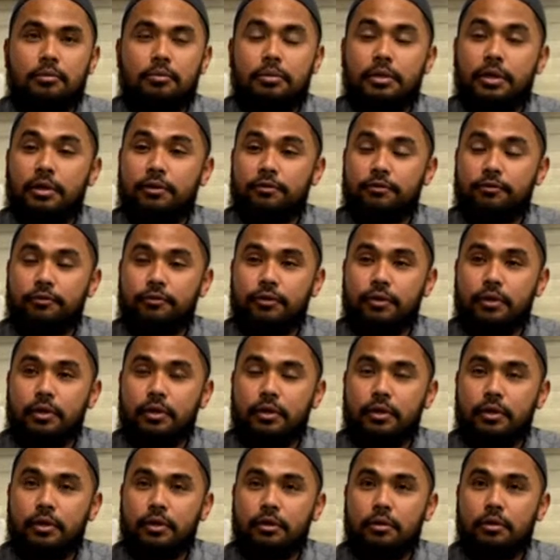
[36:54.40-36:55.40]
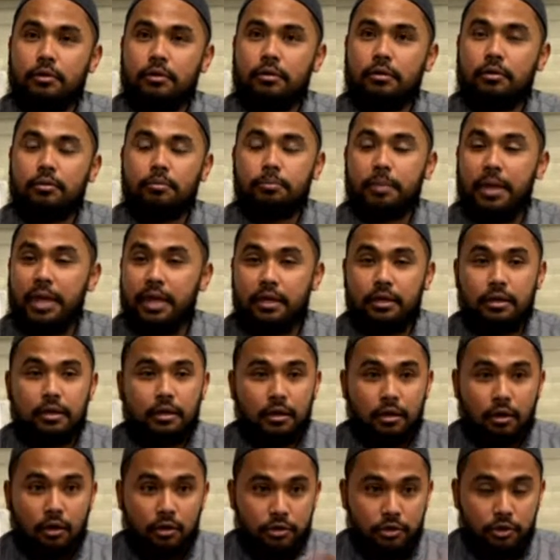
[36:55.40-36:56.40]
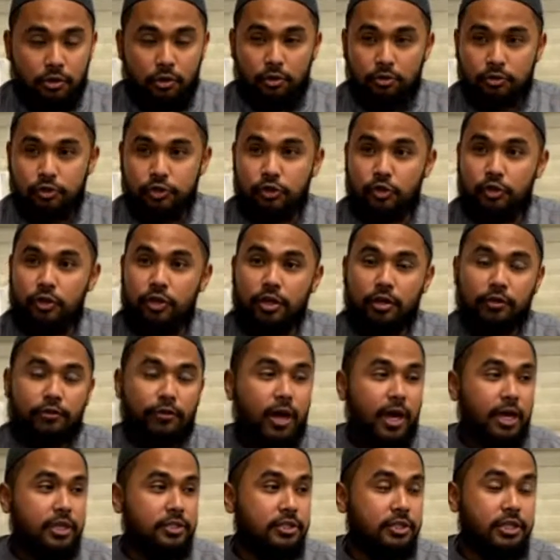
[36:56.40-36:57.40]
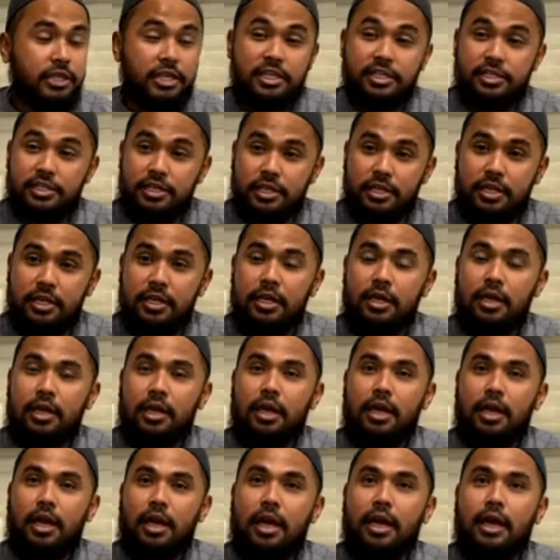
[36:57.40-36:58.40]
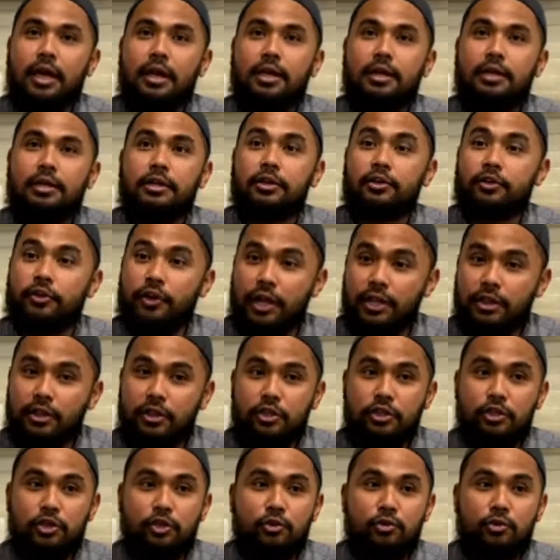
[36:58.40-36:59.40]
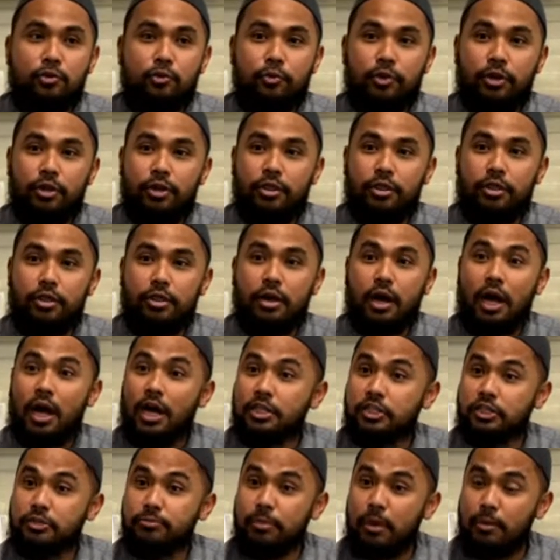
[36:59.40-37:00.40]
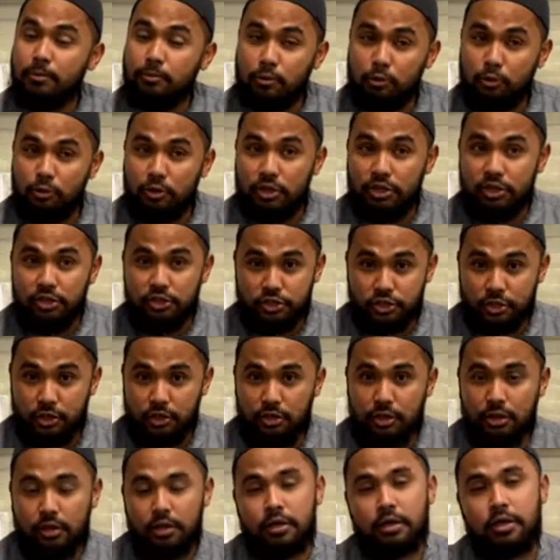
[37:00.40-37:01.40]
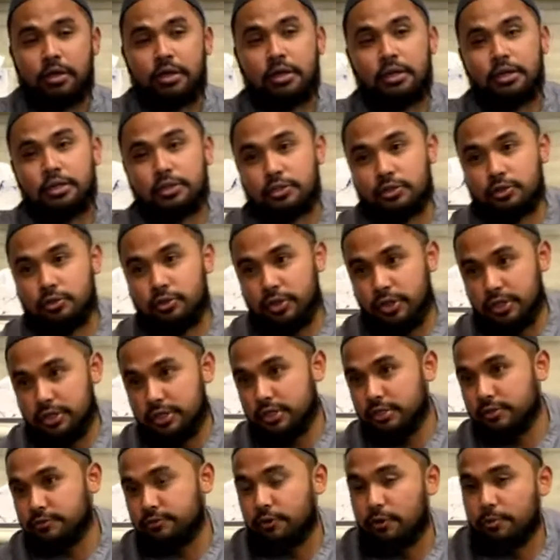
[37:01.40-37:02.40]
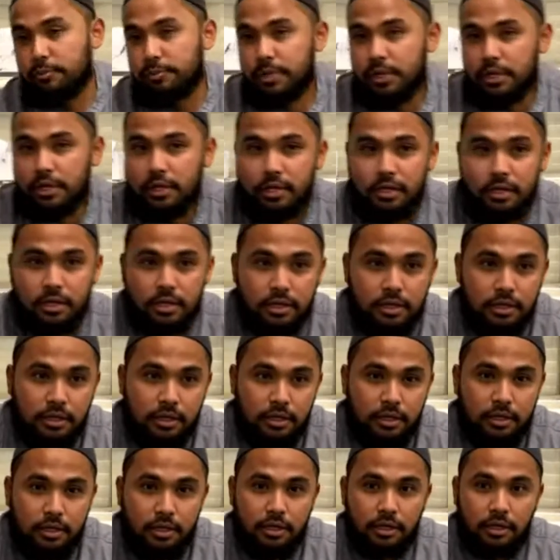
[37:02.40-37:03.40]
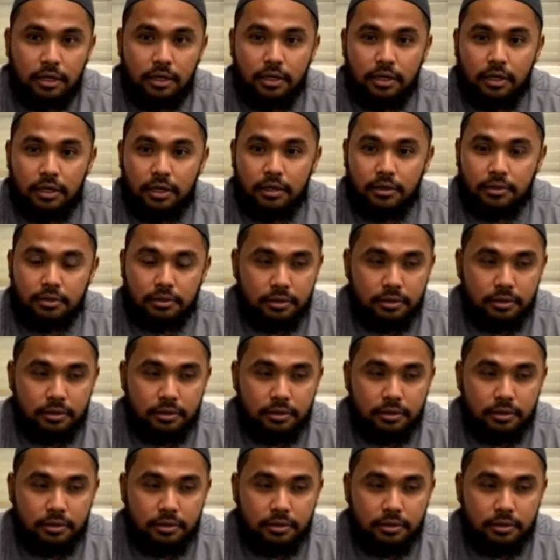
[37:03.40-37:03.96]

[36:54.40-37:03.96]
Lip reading: give or make your journey of Hajj easy and grant you with the Hajj Mabrur, inshallah. So this is from me. Uh,